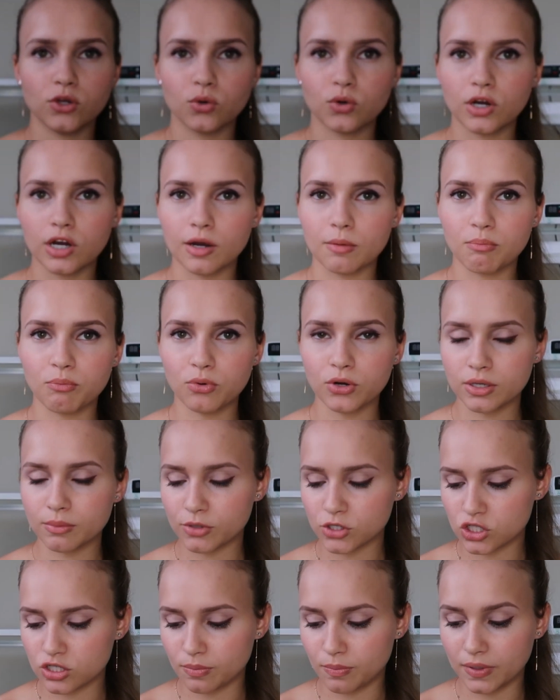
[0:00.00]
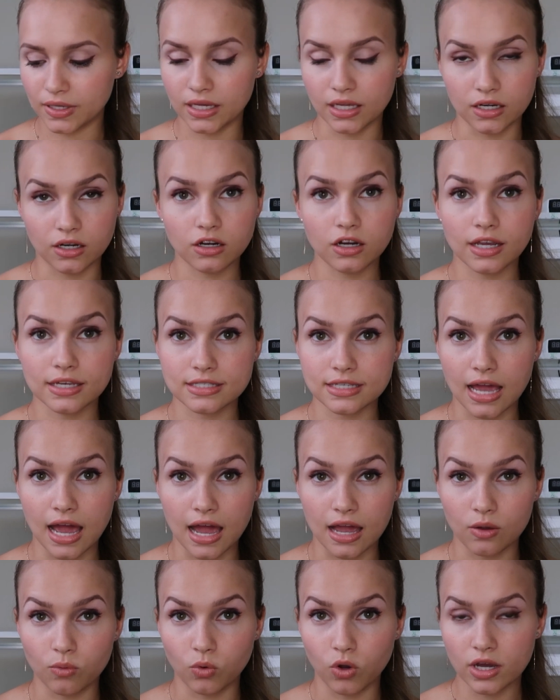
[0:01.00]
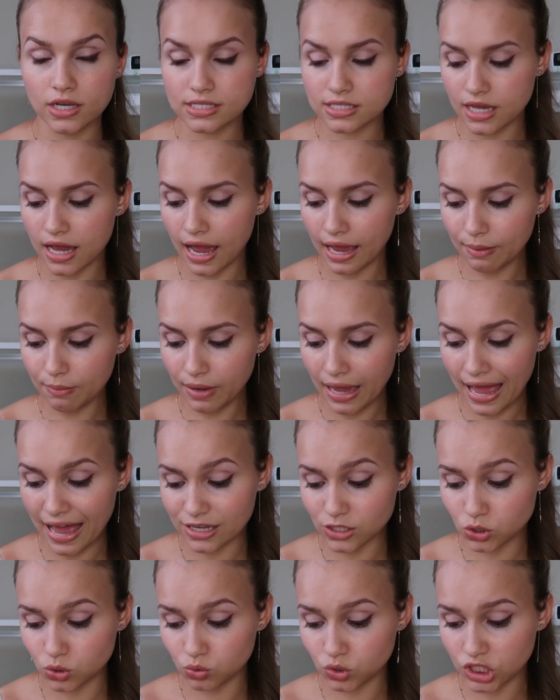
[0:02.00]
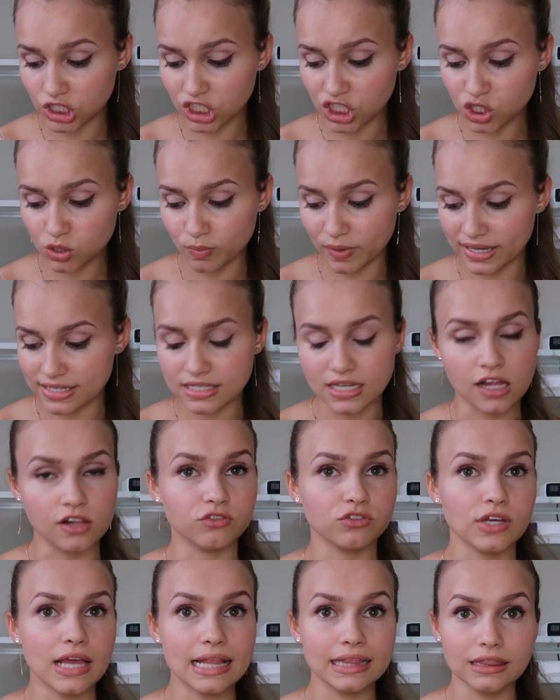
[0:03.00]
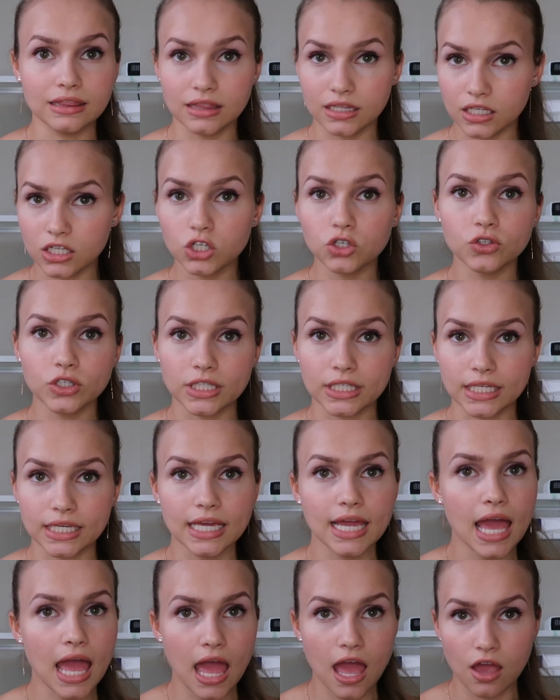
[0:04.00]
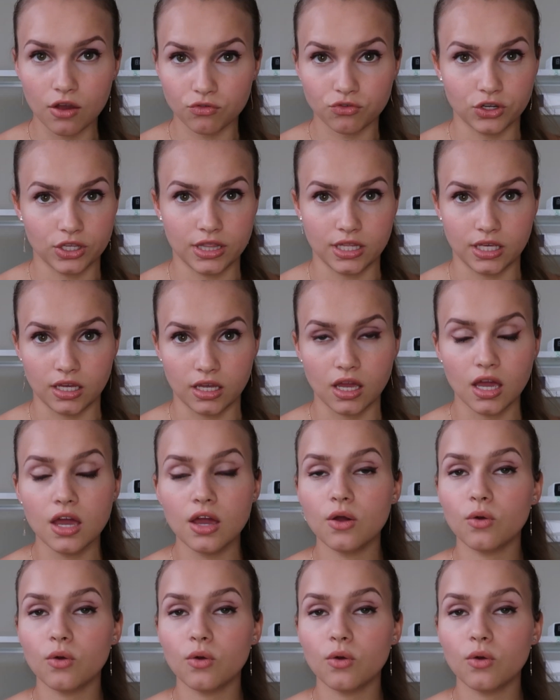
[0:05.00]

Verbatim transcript: you're pretty much the beginner as I was. I've had to teach myself literally everything.